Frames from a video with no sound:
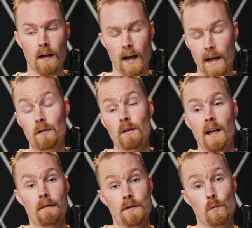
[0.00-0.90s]
I don't
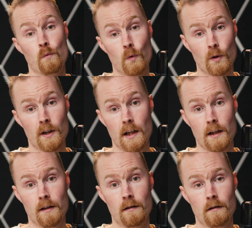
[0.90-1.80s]
have to
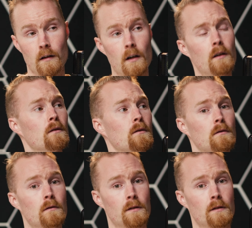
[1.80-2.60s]
worry, oh,